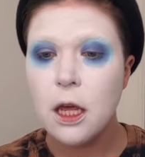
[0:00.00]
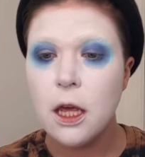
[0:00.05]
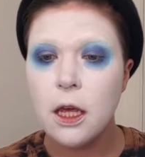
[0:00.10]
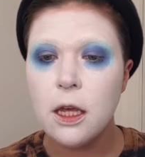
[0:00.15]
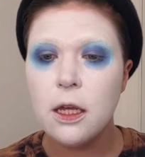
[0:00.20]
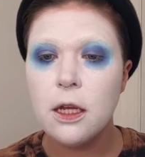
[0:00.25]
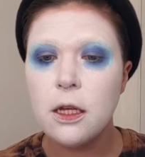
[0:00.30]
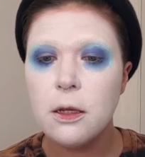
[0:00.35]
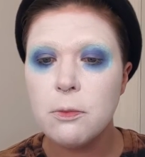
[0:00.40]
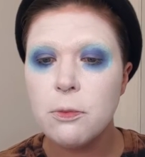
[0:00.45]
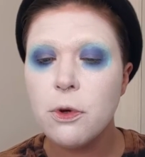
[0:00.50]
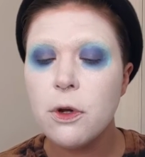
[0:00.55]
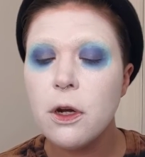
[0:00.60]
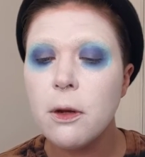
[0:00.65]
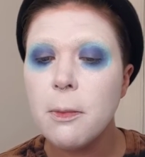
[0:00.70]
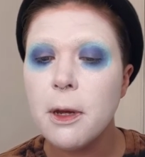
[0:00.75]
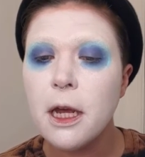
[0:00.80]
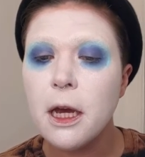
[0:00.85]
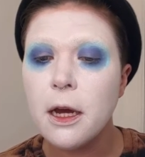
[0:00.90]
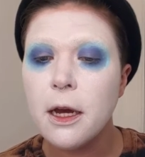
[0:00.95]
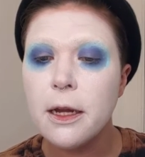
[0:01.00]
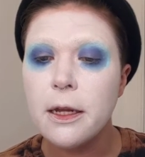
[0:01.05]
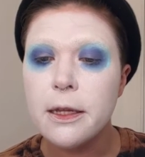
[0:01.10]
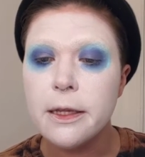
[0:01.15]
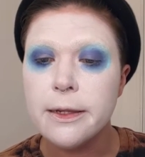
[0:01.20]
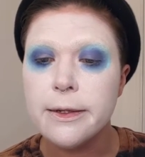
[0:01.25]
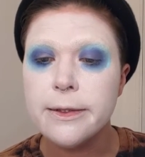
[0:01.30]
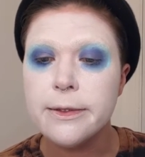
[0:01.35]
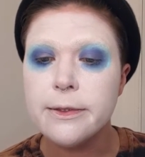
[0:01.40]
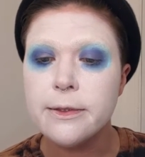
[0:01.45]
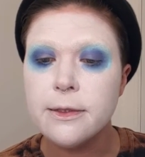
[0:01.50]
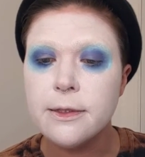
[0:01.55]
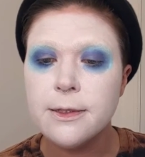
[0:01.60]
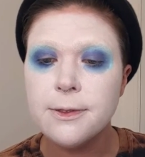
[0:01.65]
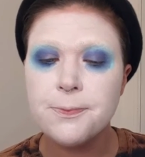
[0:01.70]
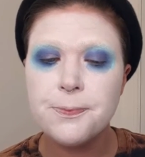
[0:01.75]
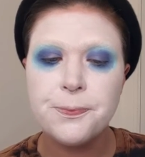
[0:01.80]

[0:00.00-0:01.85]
and put it on my eyelids.